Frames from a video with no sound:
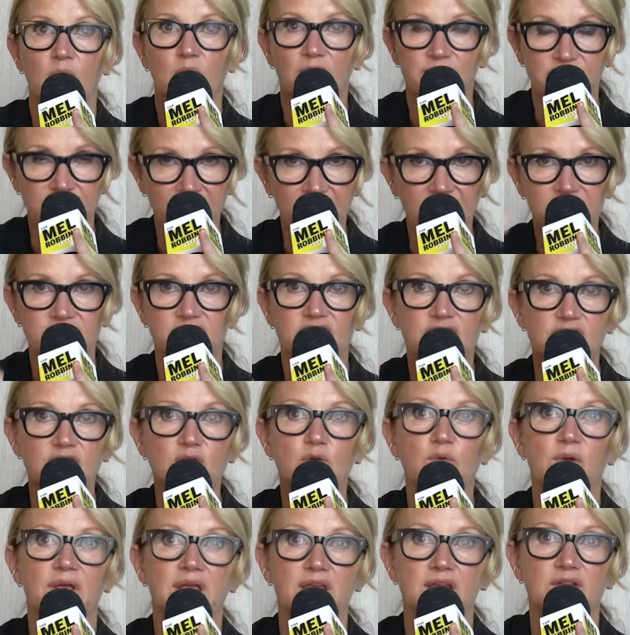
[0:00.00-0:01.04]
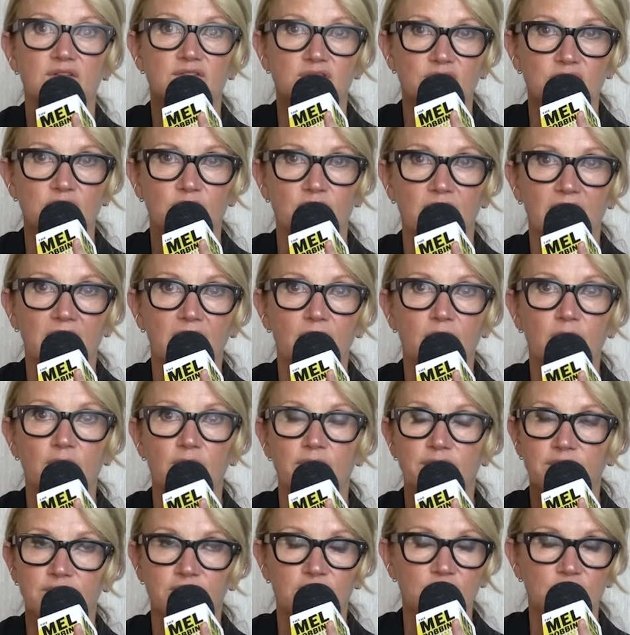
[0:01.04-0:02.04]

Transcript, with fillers: what that's doing to your health,